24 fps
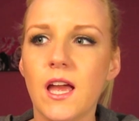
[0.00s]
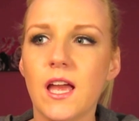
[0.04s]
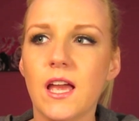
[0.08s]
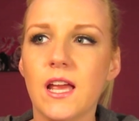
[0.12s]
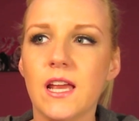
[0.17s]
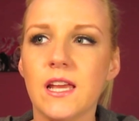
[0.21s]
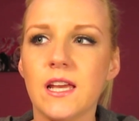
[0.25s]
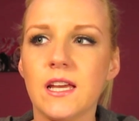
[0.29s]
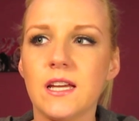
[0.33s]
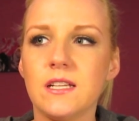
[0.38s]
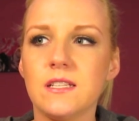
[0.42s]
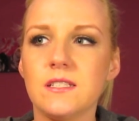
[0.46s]

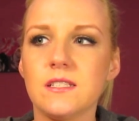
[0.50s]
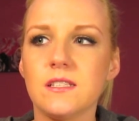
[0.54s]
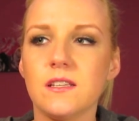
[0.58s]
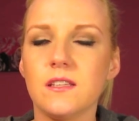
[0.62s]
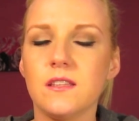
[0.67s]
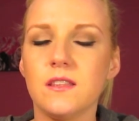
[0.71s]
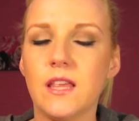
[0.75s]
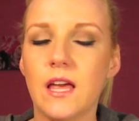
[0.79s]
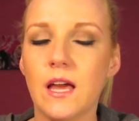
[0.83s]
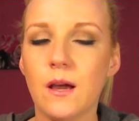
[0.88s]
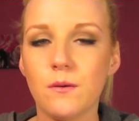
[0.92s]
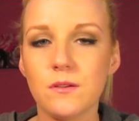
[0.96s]
And
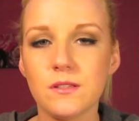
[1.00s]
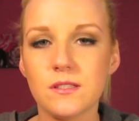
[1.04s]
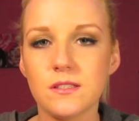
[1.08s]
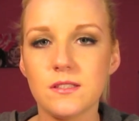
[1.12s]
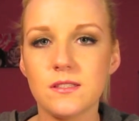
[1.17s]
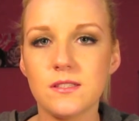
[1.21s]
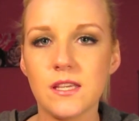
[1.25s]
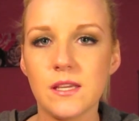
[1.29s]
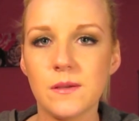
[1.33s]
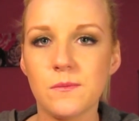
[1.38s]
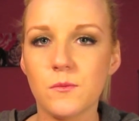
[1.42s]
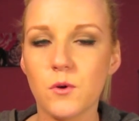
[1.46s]
that was the
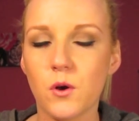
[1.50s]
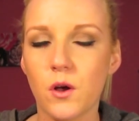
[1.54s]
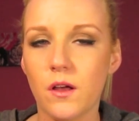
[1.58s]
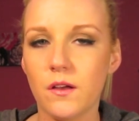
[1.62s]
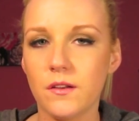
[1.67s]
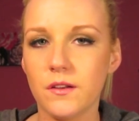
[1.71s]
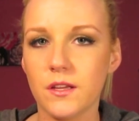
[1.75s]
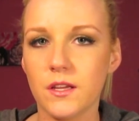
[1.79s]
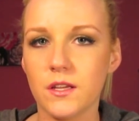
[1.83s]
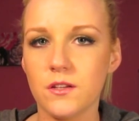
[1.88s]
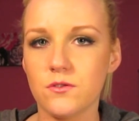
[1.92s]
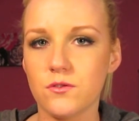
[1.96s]
same
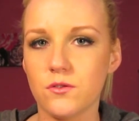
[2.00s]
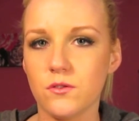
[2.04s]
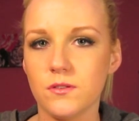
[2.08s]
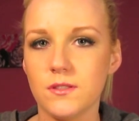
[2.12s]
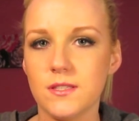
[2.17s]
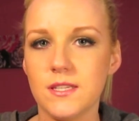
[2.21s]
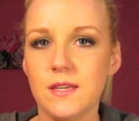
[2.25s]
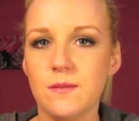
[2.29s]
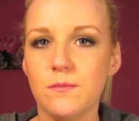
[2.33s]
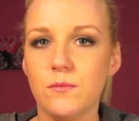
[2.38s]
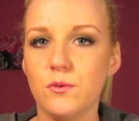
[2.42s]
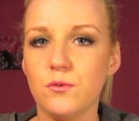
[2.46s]
quality control
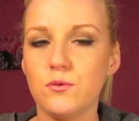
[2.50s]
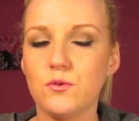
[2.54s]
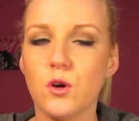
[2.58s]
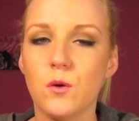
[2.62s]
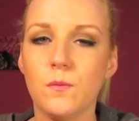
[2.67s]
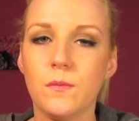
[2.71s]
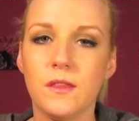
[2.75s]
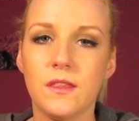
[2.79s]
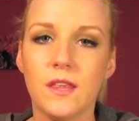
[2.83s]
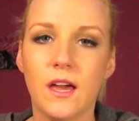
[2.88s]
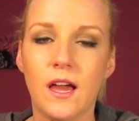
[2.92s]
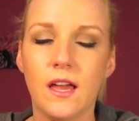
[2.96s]
team who told
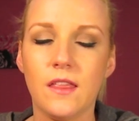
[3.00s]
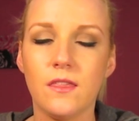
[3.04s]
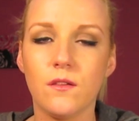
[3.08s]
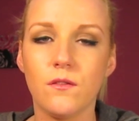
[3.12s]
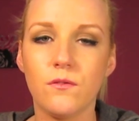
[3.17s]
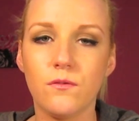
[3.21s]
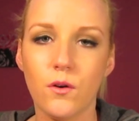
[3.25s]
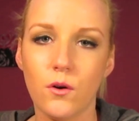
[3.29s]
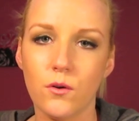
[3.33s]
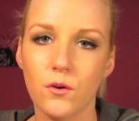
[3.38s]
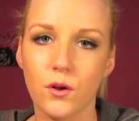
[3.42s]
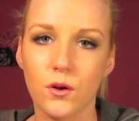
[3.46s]
me that in the
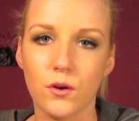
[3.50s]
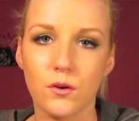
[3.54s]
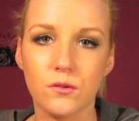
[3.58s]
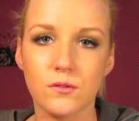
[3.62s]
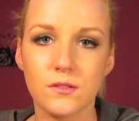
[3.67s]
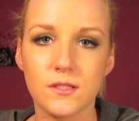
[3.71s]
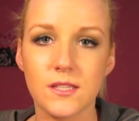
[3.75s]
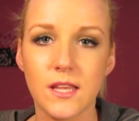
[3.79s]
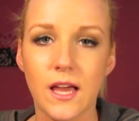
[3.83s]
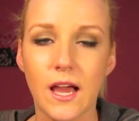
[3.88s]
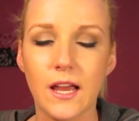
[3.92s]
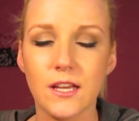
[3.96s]

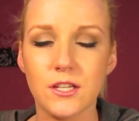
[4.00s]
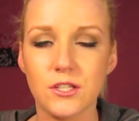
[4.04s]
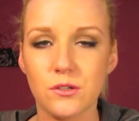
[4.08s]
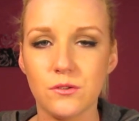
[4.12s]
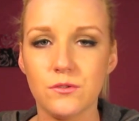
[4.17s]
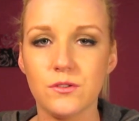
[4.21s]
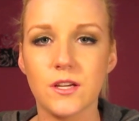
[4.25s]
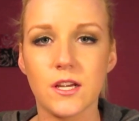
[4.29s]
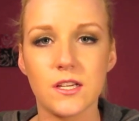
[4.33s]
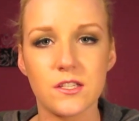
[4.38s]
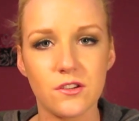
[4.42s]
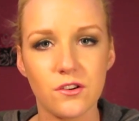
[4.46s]
photos that I showed
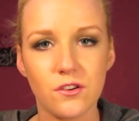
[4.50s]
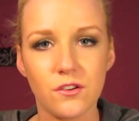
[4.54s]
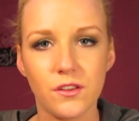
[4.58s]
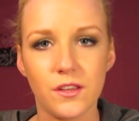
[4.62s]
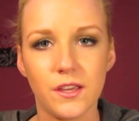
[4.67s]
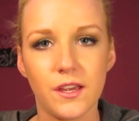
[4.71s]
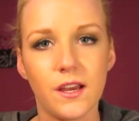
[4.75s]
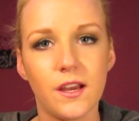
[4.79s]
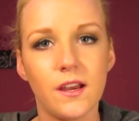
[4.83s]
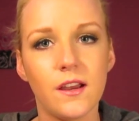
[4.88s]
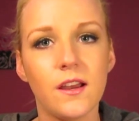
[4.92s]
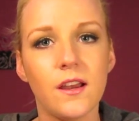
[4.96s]
you guys
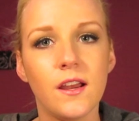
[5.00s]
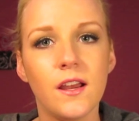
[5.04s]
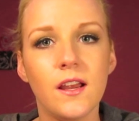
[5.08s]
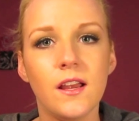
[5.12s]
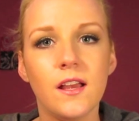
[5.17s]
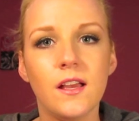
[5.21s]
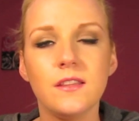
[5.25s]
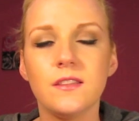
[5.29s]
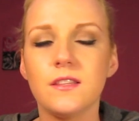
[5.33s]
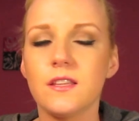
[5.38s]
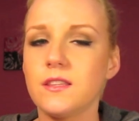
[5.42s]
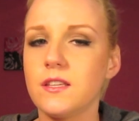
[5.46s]
earlier,
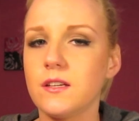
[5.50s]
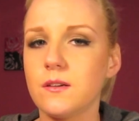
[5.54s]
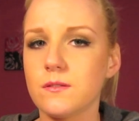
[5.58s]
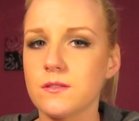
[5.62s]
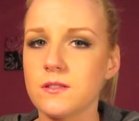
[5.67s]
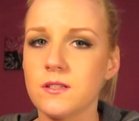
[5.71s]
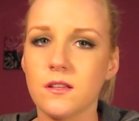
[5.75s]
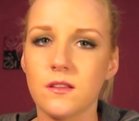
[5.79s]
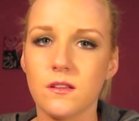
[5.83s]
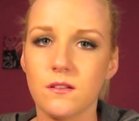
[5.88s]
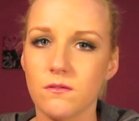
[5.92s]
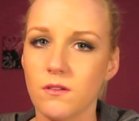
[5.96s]
that there
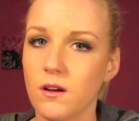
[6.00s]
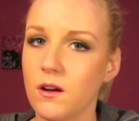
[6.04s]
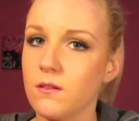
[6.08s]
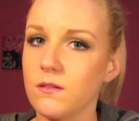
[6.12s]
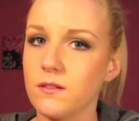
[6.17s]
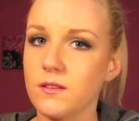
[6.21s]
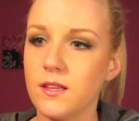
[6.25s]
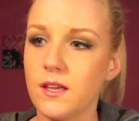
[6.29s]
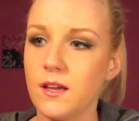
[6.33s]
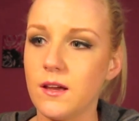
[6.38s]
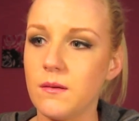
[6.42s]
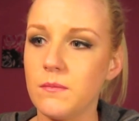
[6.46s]
was nothing wrong
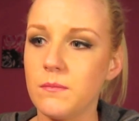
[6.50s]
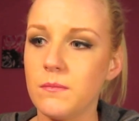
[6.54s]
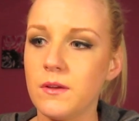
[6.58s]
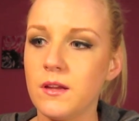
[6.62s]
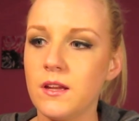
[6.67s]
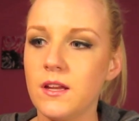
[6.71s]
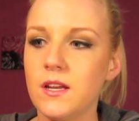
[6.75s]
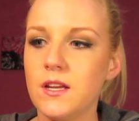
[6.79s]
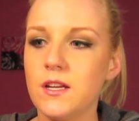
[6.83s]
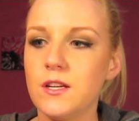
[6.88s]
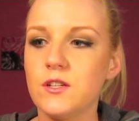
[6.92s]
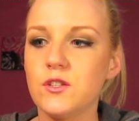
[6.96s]
with them.
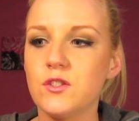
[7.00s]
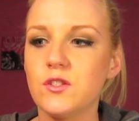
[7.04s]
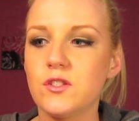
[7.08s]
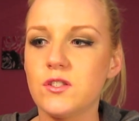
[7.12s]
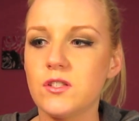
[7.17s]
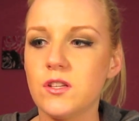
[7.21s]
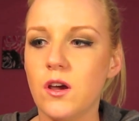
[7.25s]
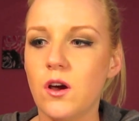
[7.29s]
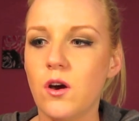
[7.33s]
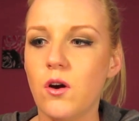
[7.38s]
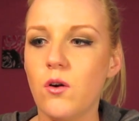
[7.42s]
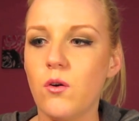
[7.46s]

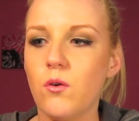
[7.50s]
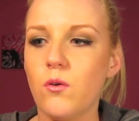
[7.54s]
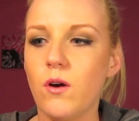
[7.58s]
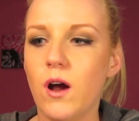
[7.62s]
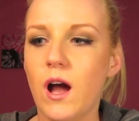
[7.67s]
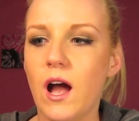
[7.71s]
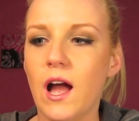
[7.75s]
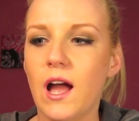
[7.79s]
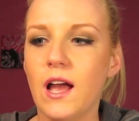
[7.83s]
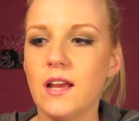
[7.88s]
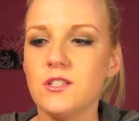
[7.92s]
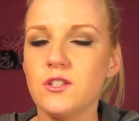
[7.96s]
So
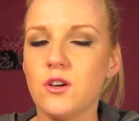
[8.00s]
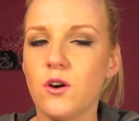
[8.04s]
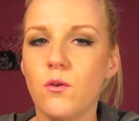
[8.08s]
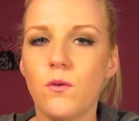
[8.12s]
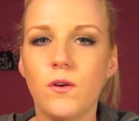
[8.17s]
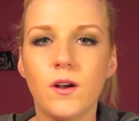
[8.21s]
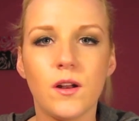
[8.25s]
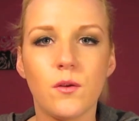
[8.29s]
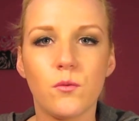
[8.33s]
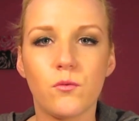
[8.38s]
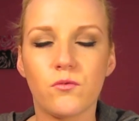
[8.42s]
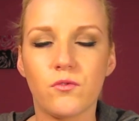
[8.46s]
I don't
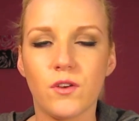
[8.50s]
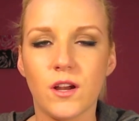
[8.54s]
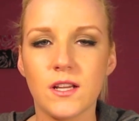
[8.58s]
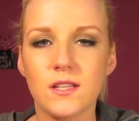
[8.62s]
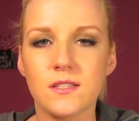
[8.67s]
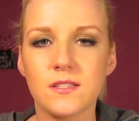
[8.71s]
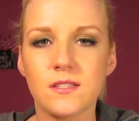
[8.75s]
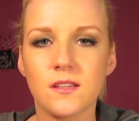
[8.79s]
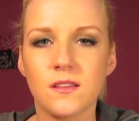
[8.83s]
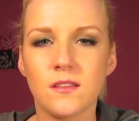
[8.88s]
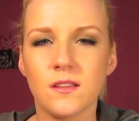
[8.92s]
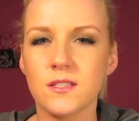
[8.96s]
want to
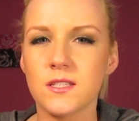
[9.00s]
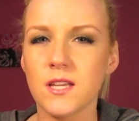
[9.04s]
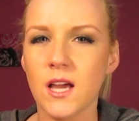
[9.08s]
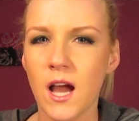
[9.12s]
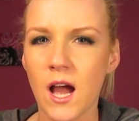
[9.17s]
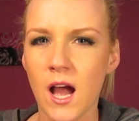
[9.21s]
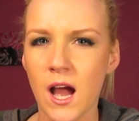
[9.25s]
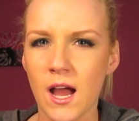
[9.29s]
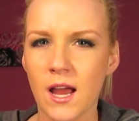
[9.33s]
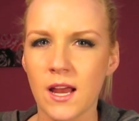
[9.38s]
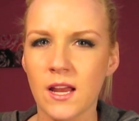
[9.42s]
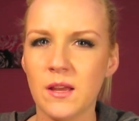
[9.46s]
risk the
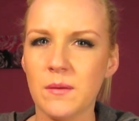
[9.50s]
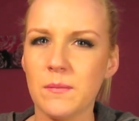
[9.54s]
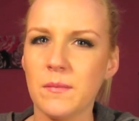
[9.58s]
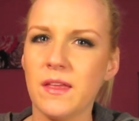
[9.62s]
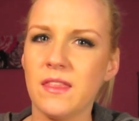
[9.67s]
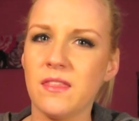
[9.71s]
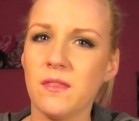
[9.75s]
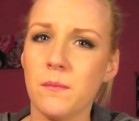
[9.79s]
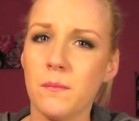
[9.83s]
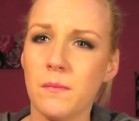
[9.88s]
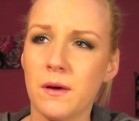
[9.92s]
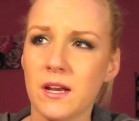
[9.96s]
time
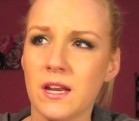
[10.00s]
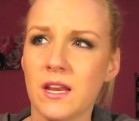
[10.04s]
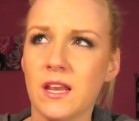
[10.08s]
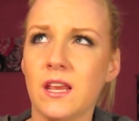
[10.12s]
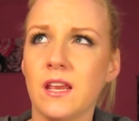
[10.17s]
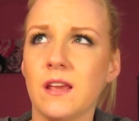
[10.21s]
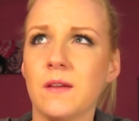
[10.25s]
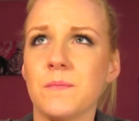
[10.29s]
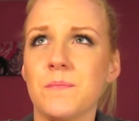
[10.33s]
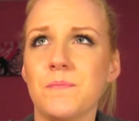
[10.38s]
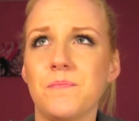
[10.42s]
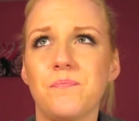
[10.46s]
and the
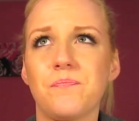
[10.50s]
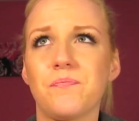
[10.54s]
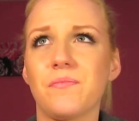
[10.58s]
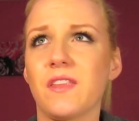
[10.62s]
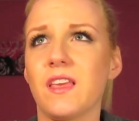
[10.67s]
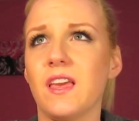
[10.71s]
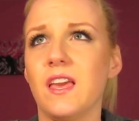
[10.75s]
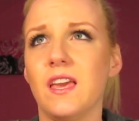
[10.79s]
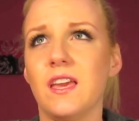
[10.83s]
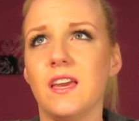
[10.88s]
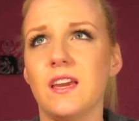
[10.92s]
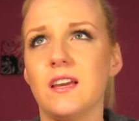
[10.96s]
money
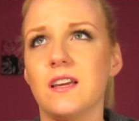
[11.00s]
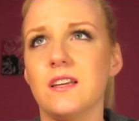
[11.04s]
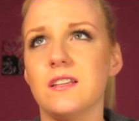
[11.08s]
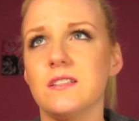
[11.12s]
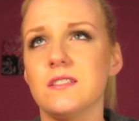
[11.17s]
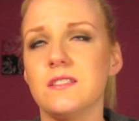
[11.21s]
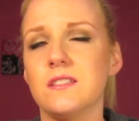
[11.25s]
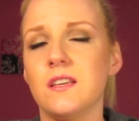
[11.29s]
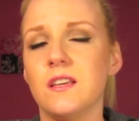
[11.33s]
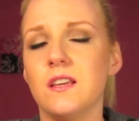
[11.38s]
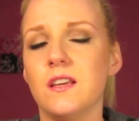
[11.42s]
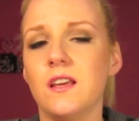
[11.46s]

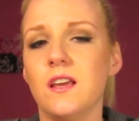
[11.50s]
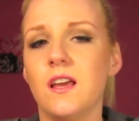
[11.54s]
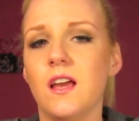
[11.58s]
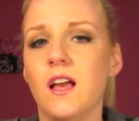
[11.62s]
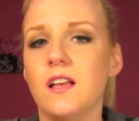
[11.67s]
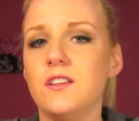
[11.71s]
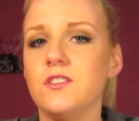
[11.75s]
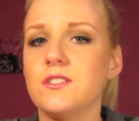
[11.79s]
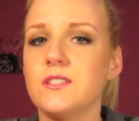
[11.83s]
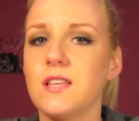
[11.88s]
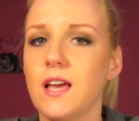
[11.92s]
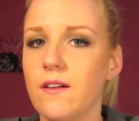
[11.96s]
and
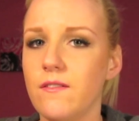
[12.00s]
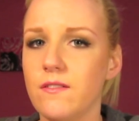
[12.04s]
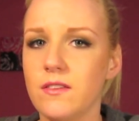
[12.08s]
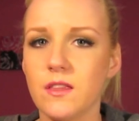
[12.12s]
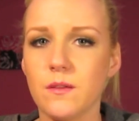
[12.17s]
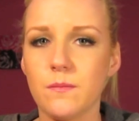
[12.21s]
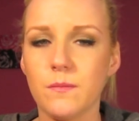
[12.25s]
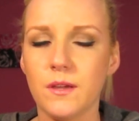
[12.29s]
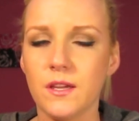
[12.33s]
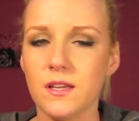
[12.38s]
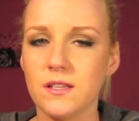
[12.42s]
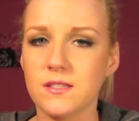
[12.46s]
just having
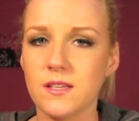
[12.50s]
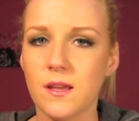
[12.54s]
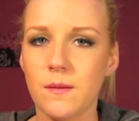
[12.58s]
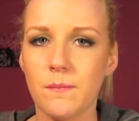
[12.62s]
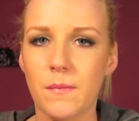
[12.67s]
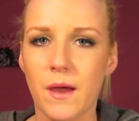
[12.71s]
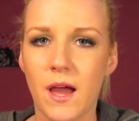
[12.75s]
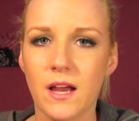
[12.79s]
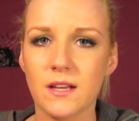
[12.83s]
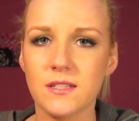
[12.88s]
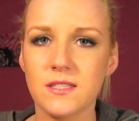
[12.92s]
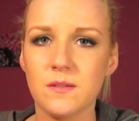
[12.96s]
them being sent
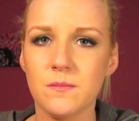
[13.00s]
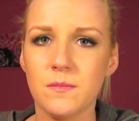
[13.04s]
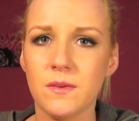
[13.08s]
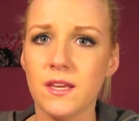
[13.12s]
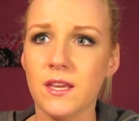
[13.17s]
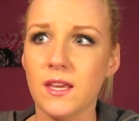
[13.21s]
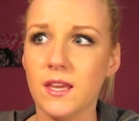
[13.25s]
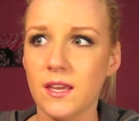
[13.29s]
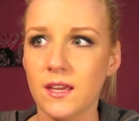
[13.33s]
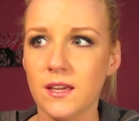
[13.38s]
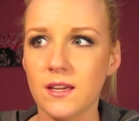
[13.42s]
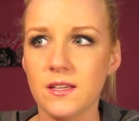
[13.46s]
back to
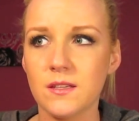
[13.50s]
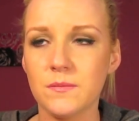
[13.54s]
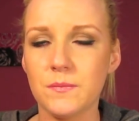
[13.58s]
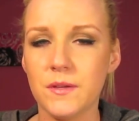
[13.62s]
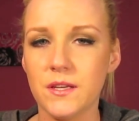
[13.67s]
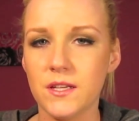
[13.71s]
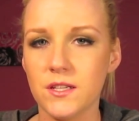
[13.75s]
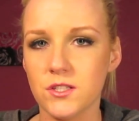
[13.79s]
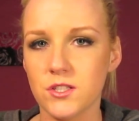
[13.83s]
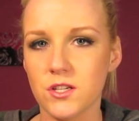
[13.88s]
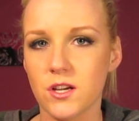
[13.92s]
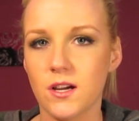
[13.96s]
me and
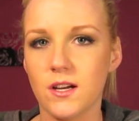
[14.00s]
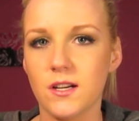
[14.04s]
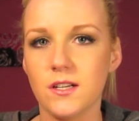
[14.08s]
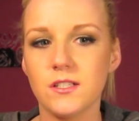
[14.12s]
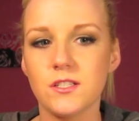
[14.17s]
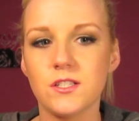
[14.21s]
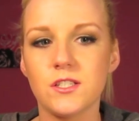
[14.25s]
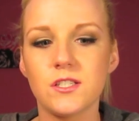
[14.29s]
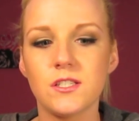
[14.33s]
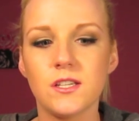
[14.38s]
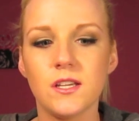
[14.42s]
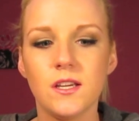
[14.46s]
being
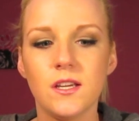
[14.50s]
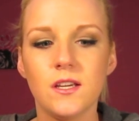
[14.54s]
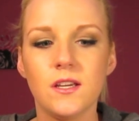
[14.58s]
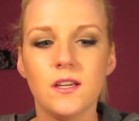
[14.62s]
charged.